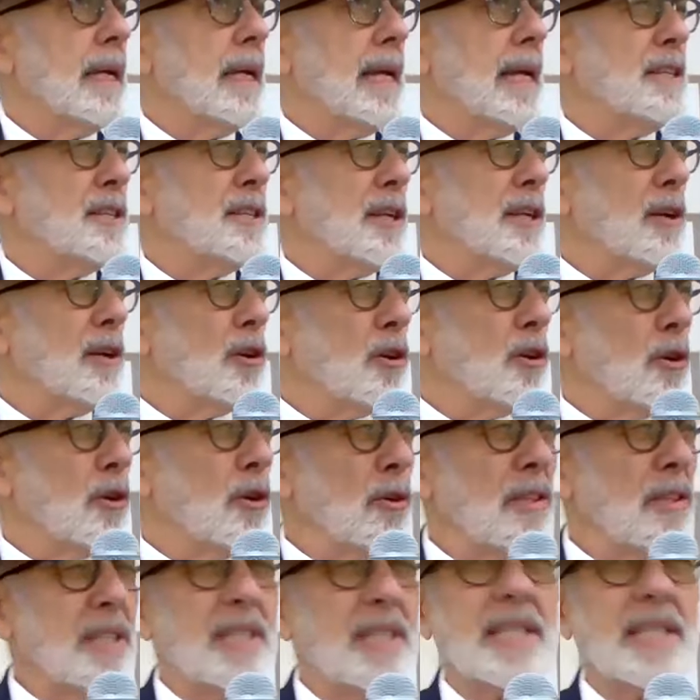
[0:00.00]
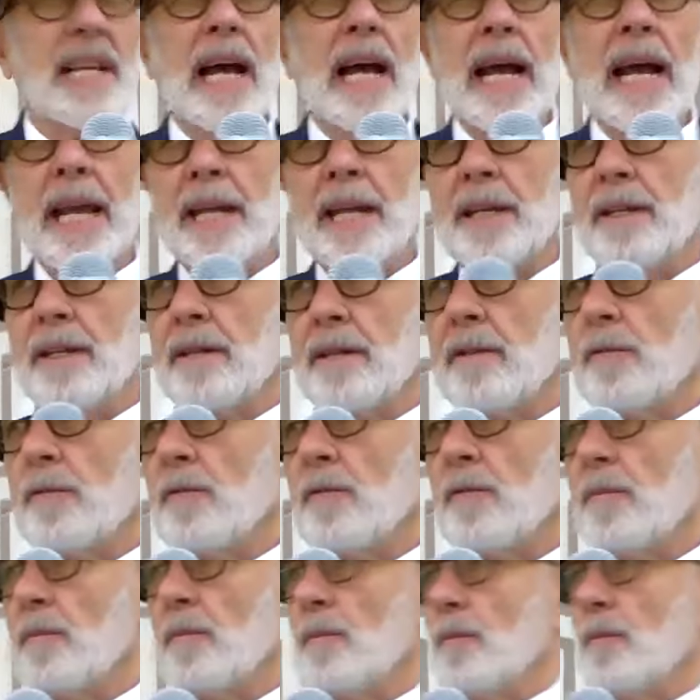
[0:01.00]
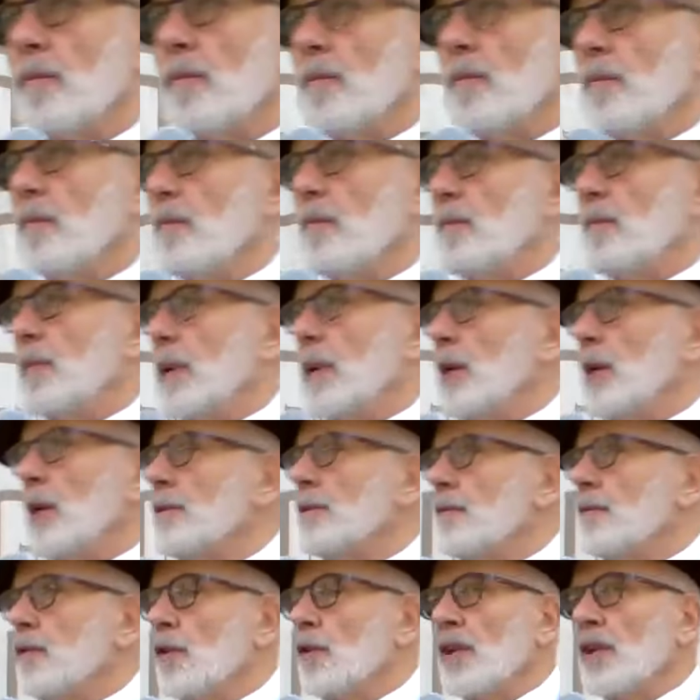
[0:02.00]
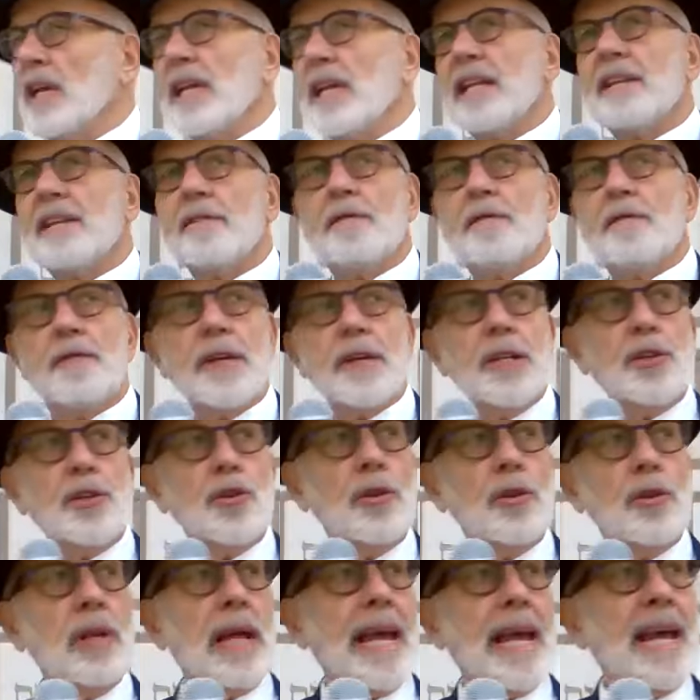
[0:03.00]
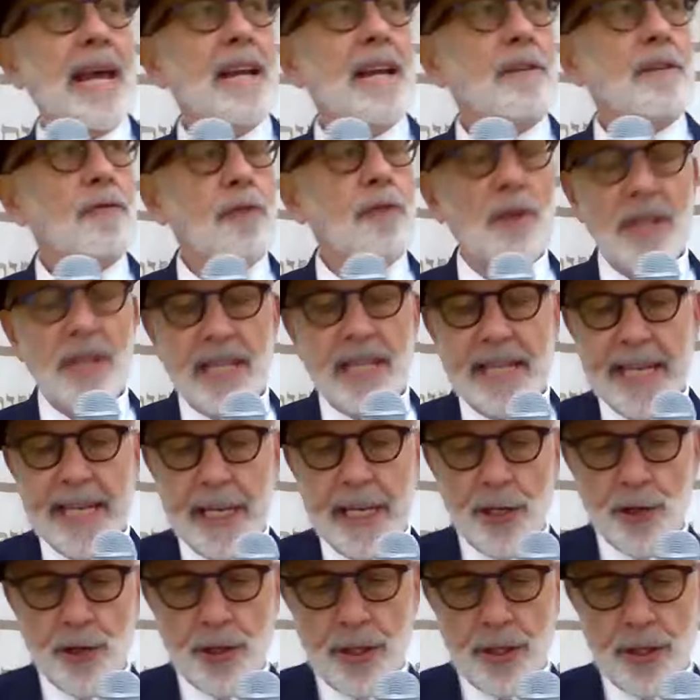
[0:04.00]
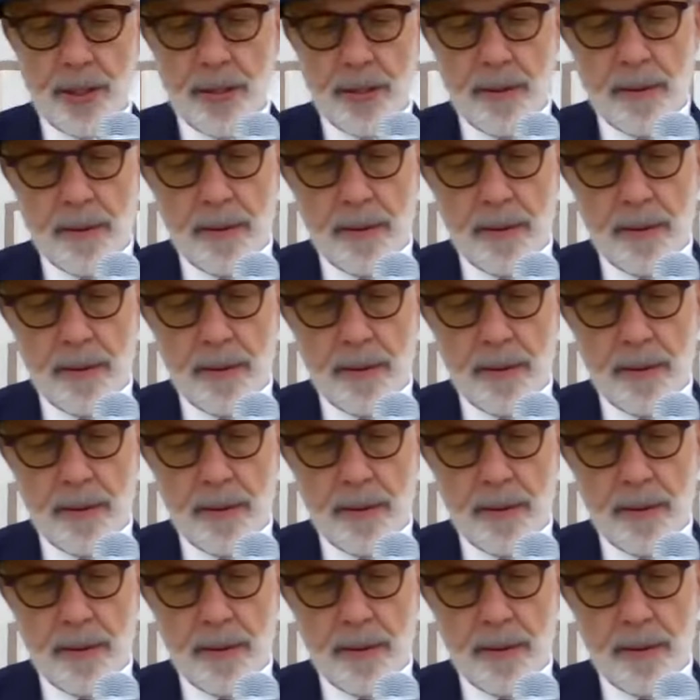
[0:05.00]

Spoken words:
It's a good sign, both for an individual and for the nation.